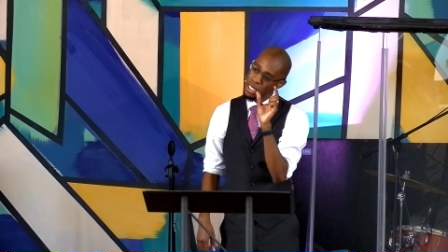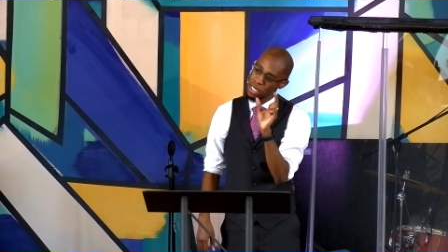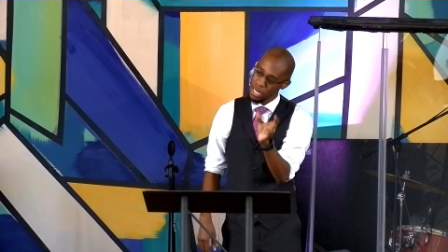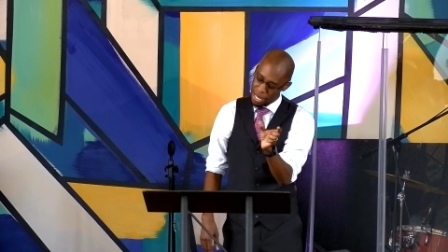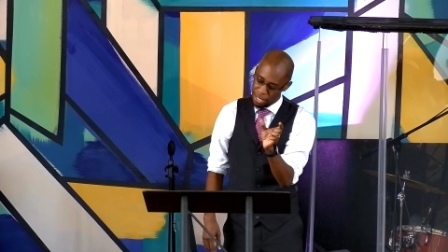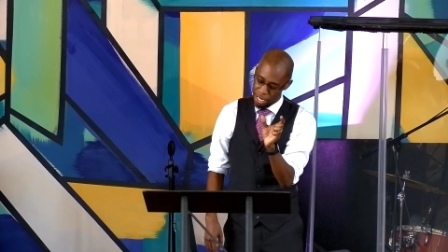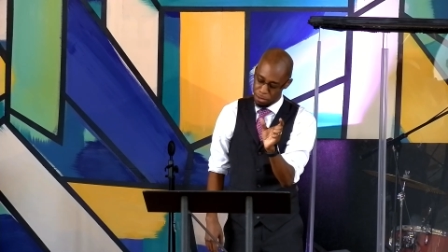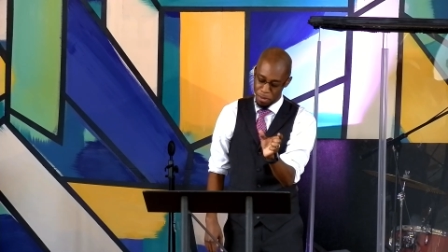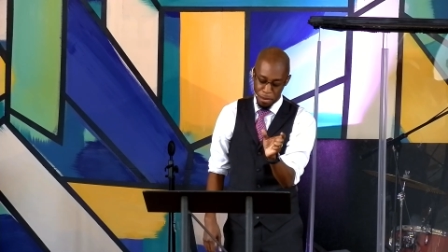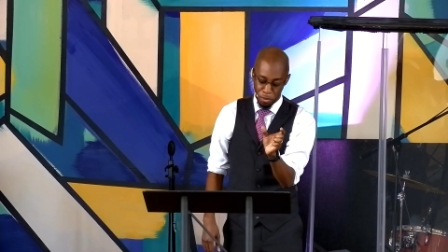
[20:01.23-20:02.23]
he said that
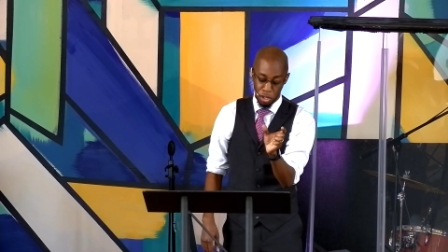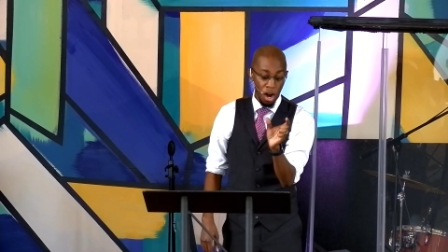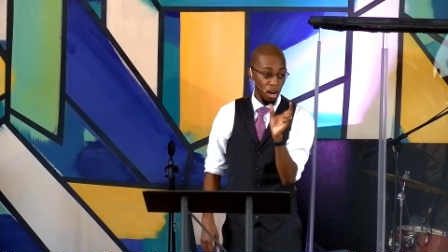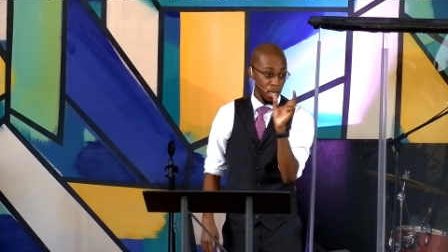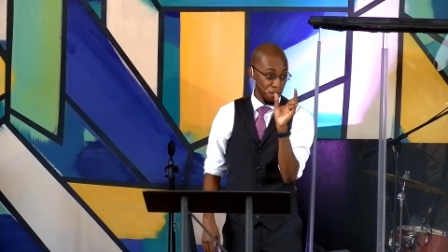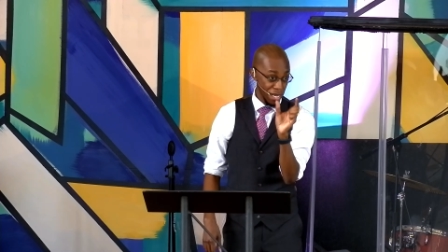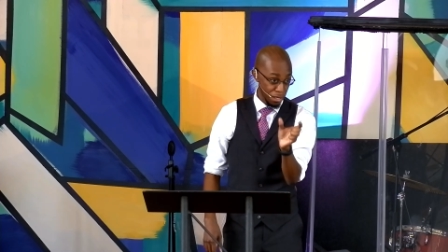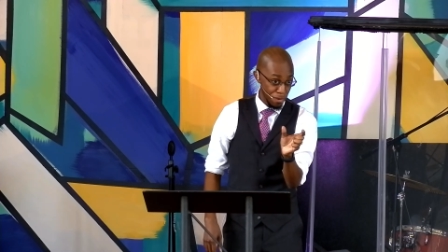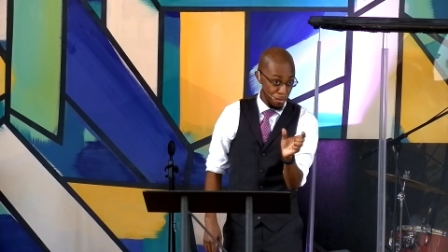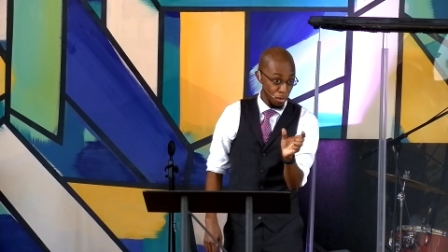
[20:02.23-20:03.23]
his people are going to be
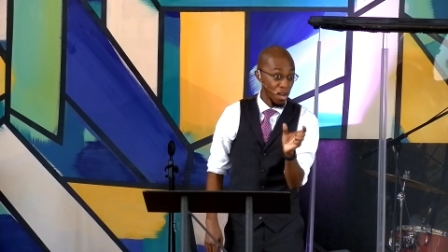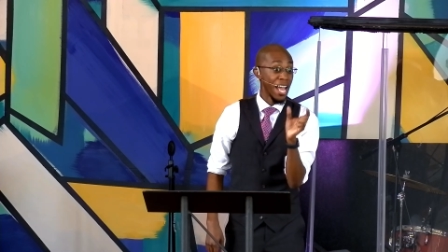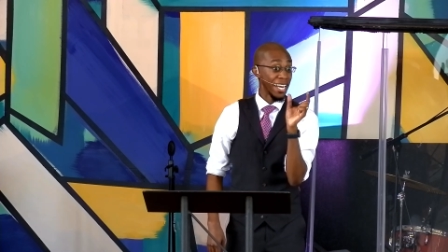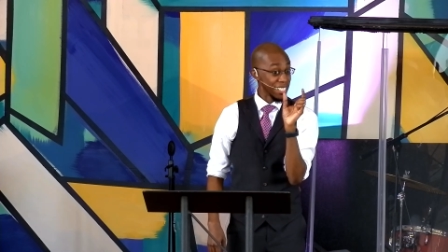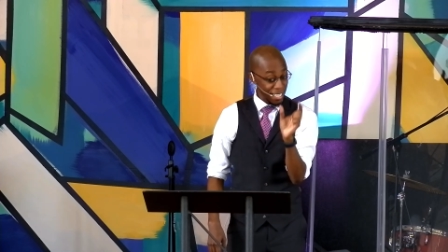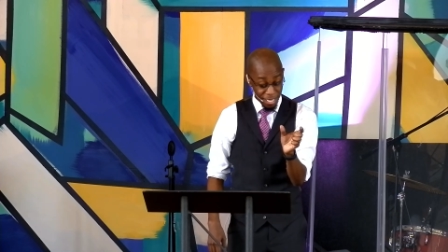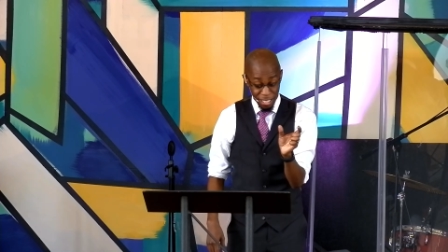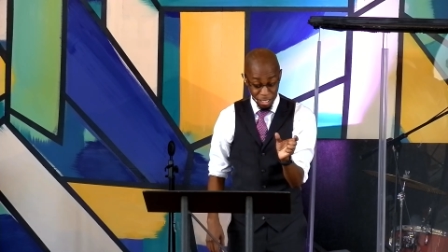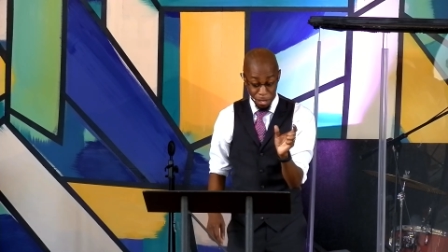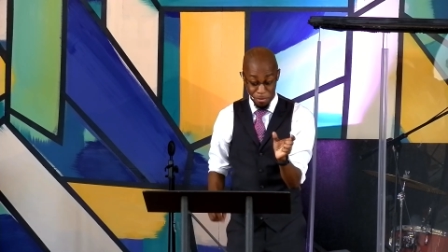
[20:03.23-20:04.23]
his people, and he said
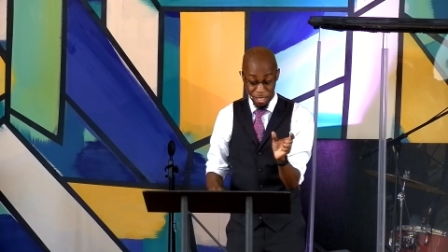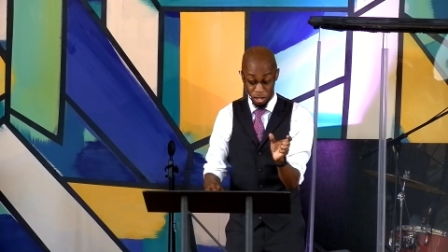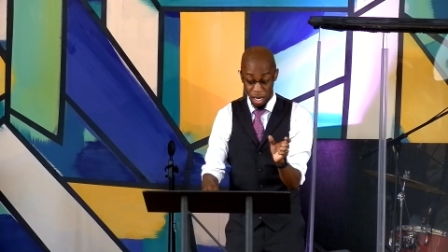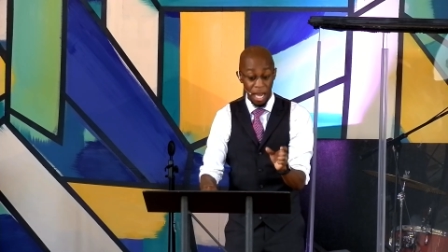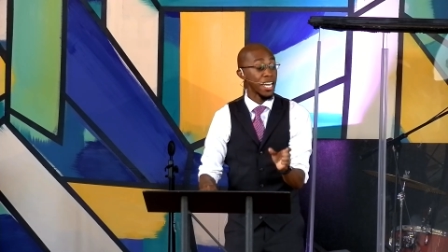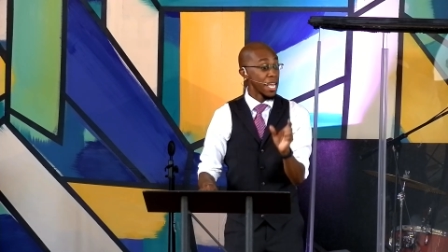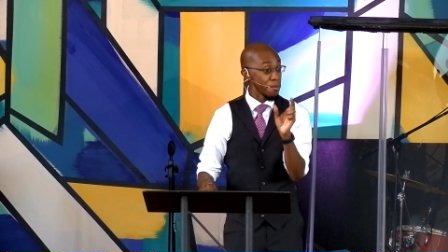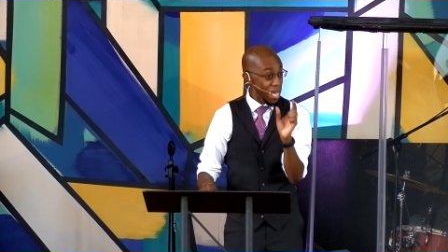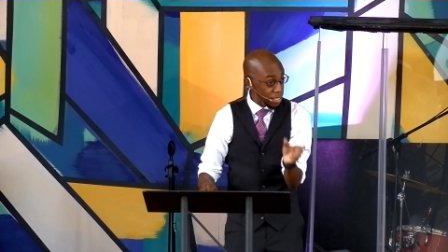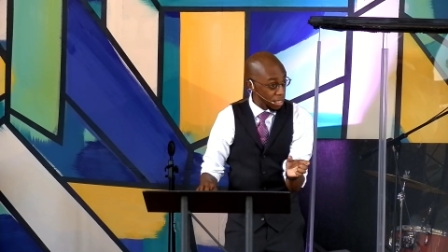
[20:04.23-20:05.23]
that he's going to be their God,
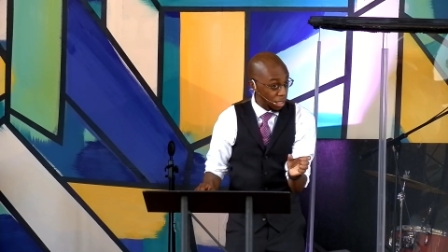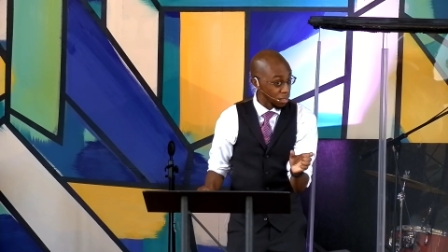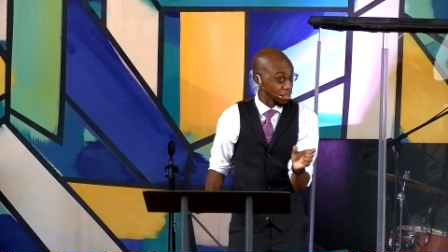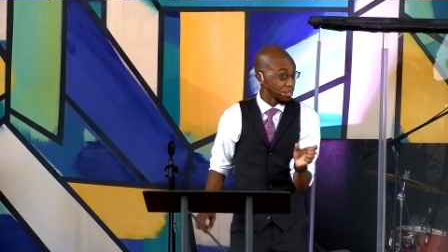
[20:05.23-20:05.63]
he meant it.